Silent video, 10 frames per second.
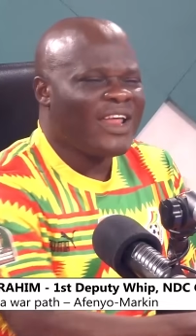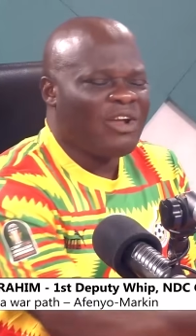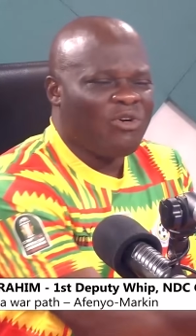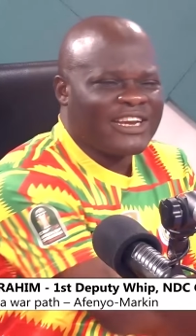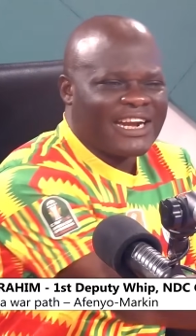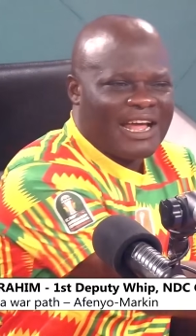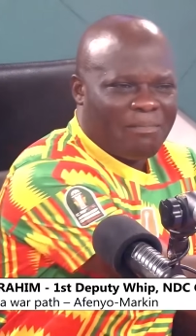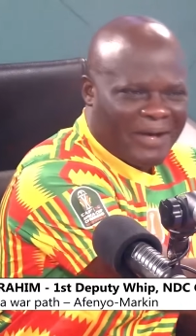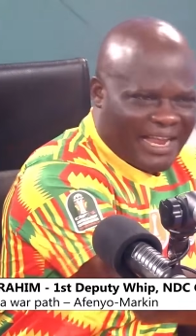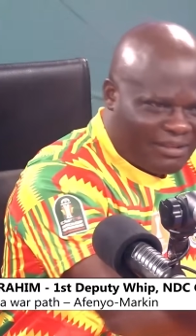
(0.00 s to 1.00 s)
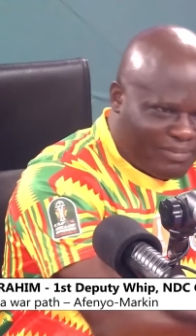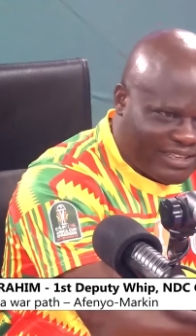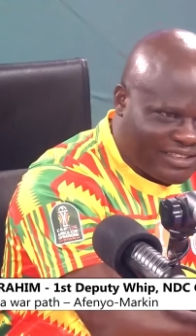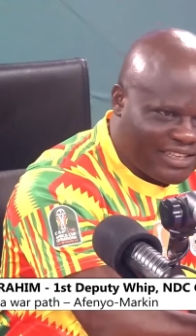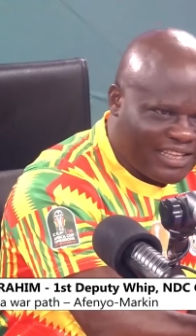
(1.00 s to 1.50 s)
not try
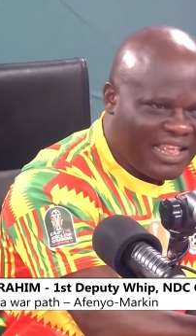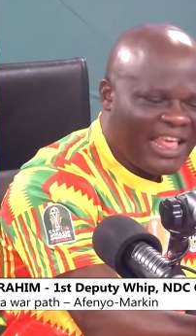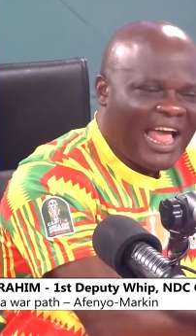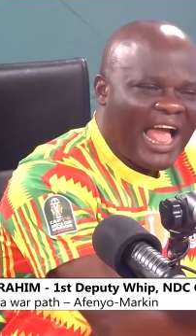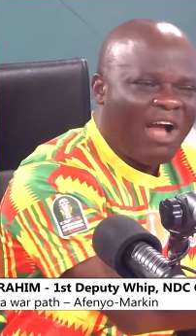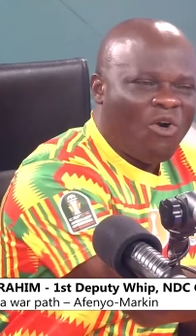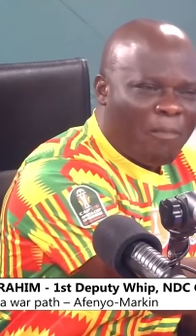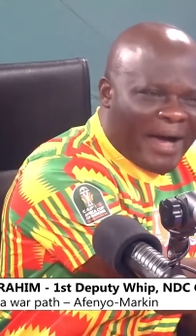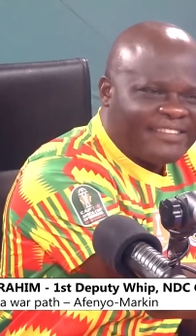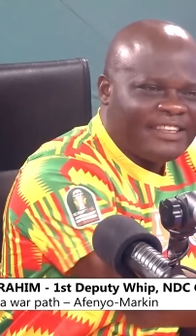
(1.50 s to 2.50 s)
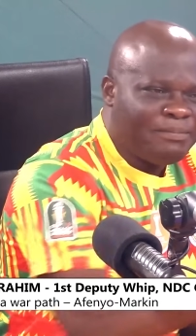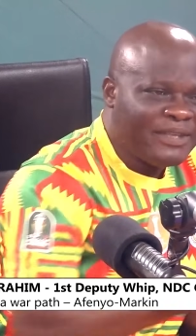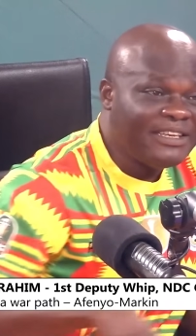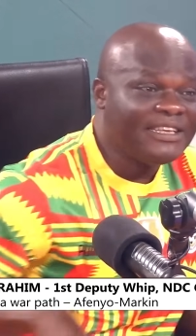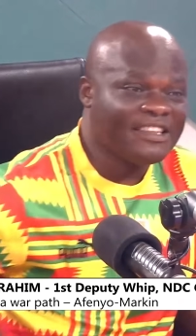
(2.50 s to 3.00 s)
parliament, or pass the
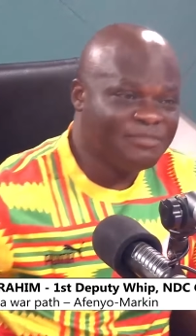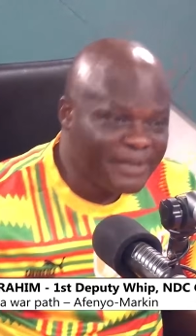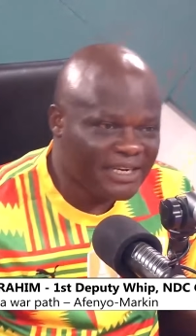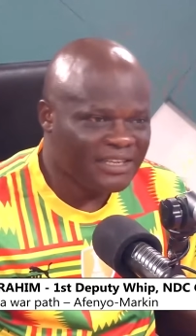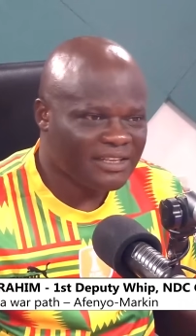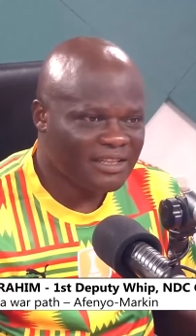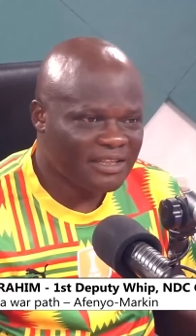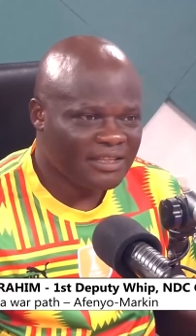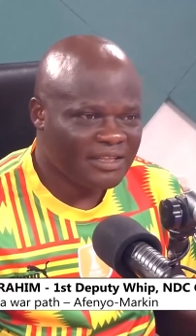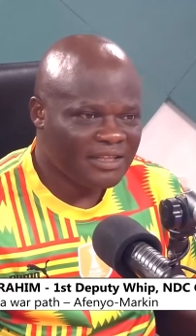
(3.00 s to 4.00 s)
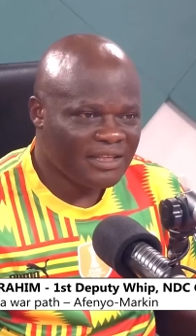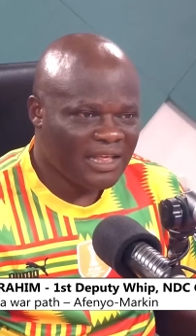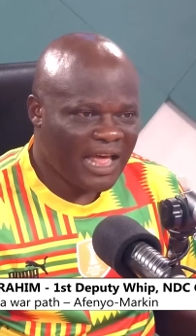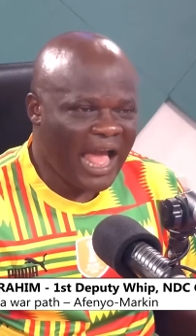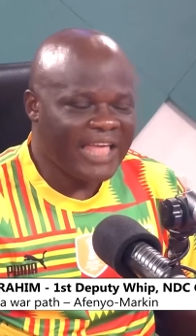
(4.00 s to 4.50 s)
PDS bill,
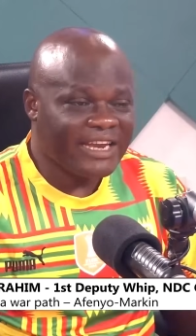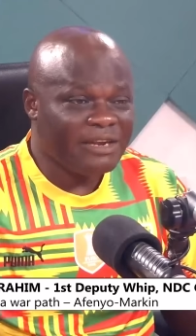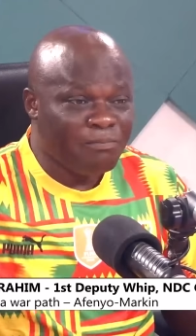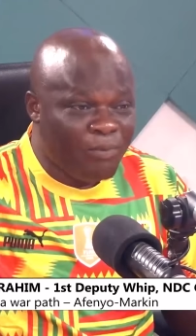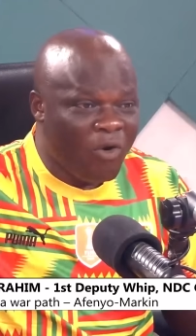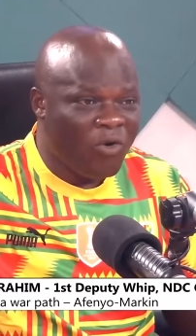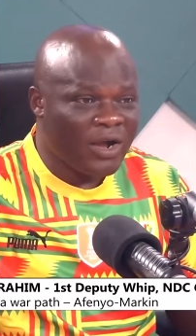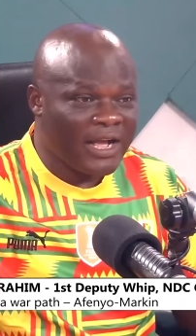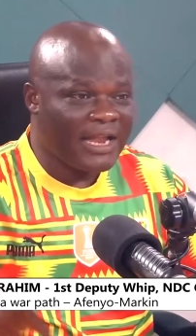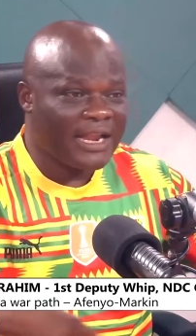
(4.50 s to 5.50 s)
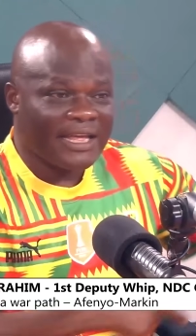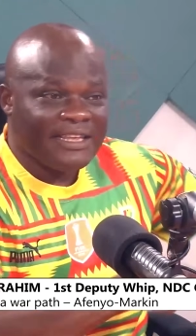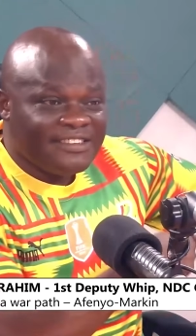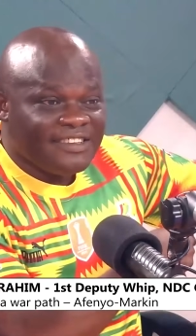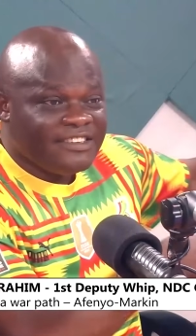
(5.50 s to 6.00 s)
ye the bo Ghana
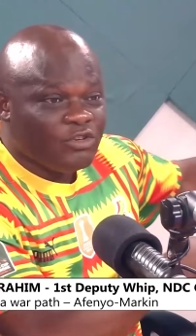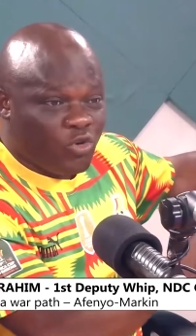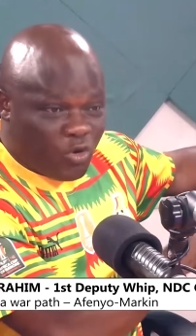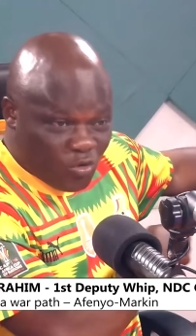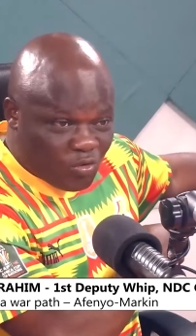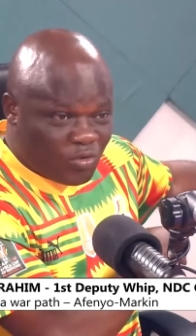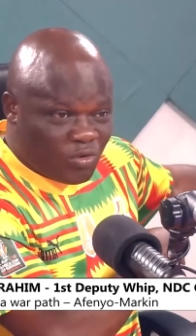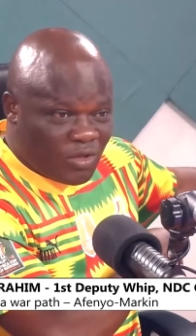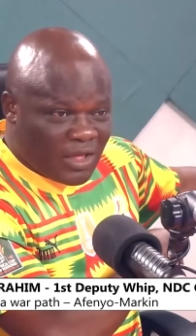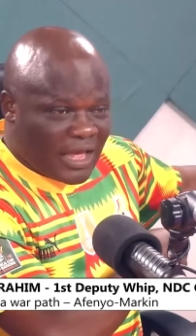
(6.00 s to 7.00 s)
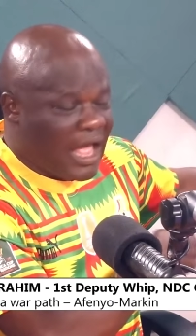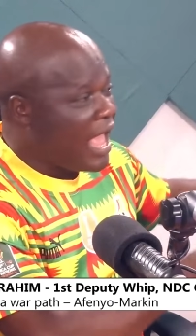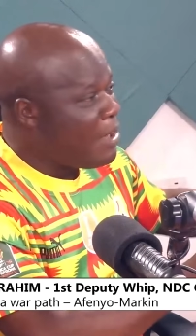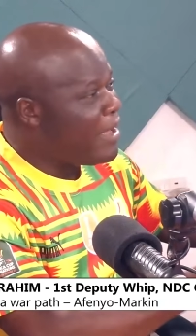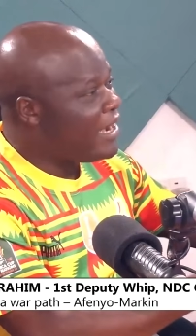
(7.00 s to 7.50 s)
ECG chrono,
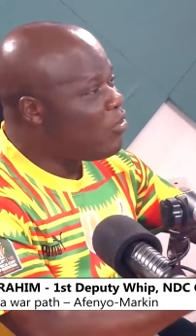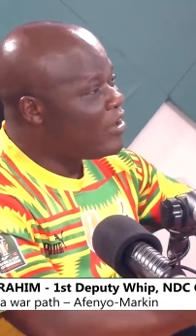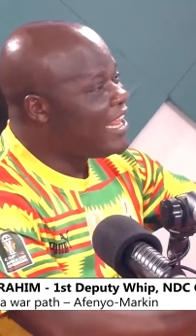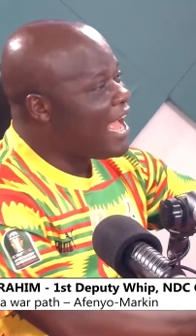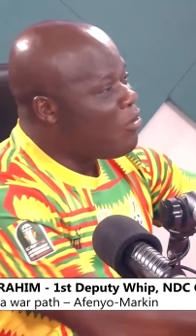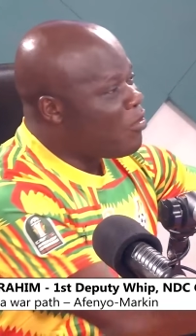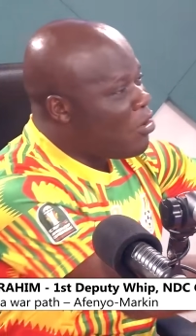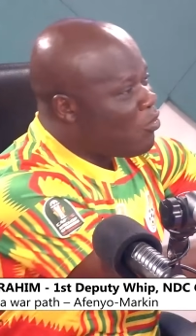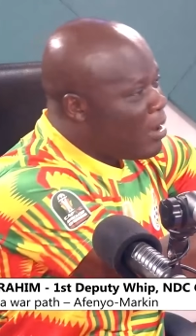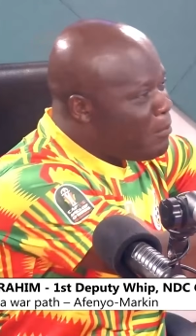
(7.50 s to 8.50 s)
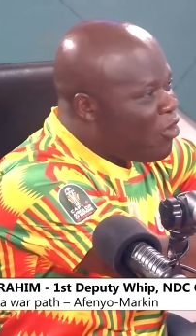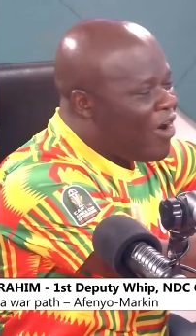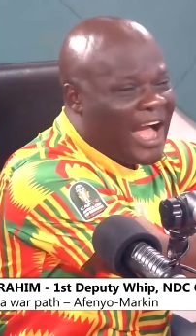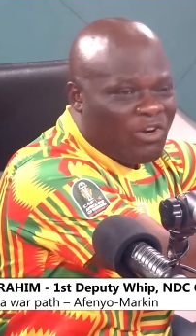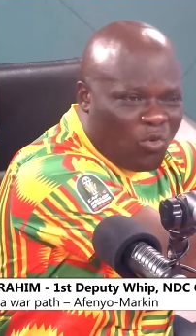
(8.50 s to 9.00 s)
emaniko di ankra biho,
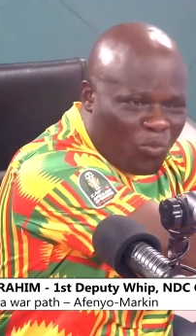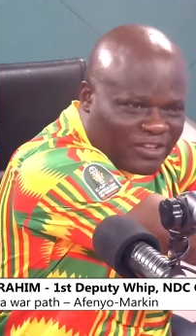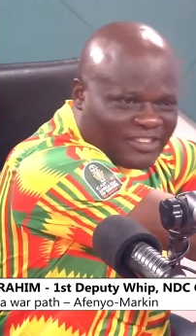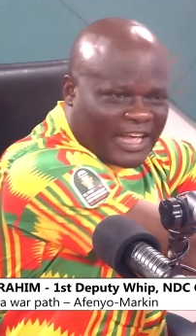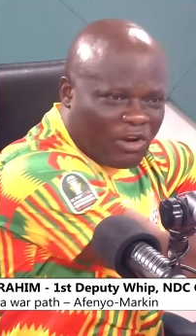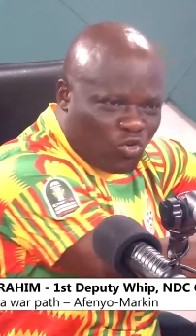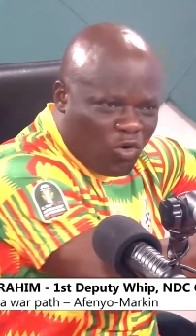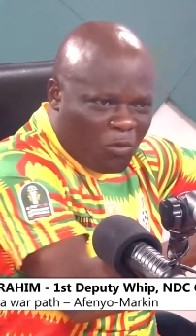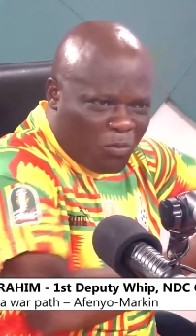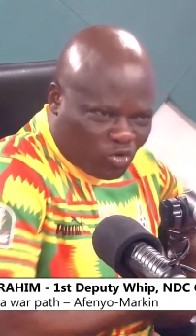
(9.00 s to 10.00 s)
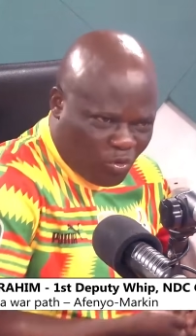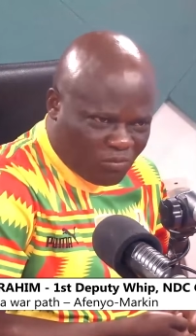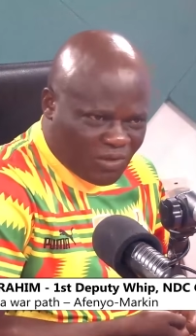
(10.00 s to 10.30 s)
no mojis can go mu bottom.